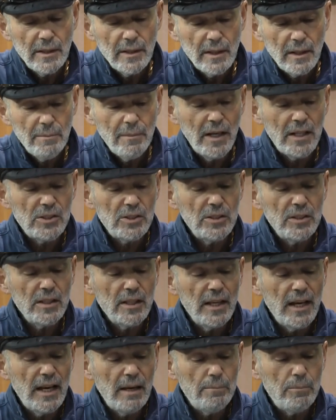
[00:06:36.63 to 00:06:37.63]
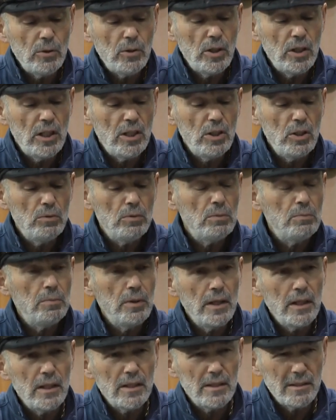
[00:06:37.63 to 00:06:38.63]
Imagine the gap between a human
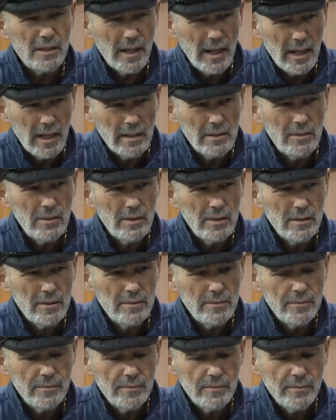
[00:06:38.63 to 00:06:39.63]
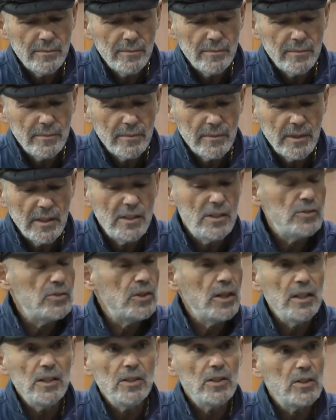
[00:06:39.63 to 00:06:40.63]
being and God. It is
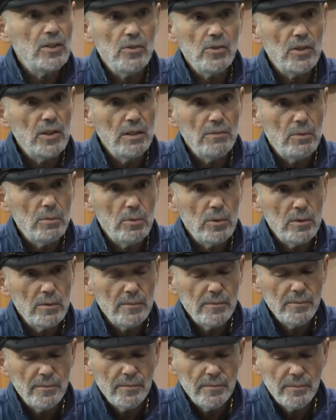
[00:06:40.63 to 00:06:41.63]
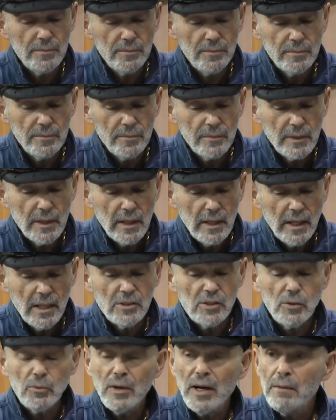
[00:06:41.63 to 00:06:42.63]
inconceivable.
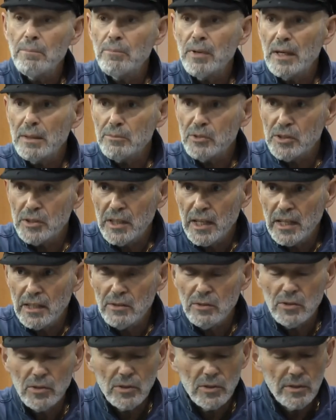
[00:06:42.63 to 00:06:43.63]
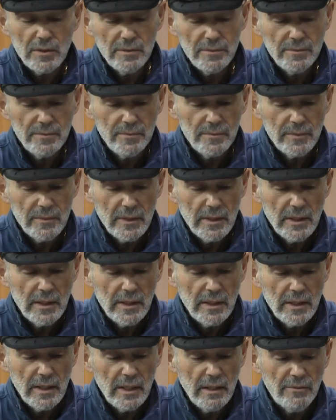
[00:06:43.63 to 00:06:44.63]
As the Rambam states,
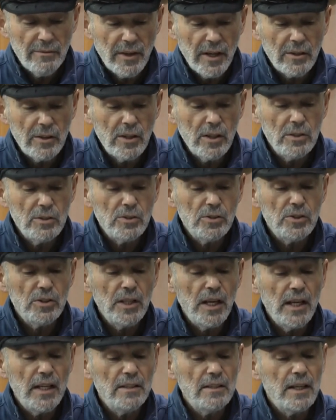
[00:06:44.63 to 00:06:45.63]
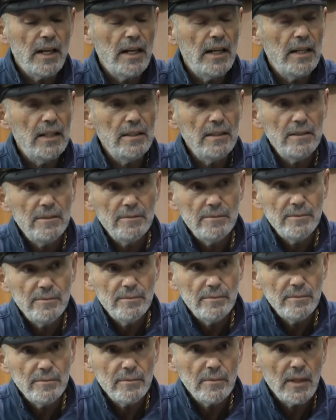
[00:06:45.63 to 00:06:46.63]
if I could understand God,
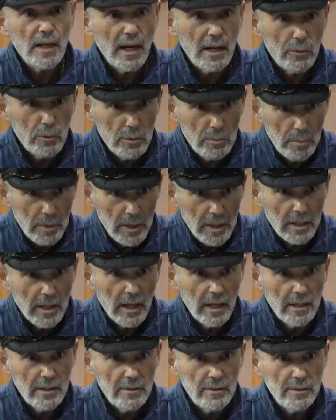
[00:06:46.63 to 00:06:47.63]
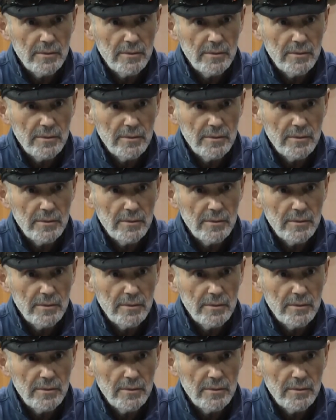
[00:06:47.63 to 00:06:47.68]
I would be God.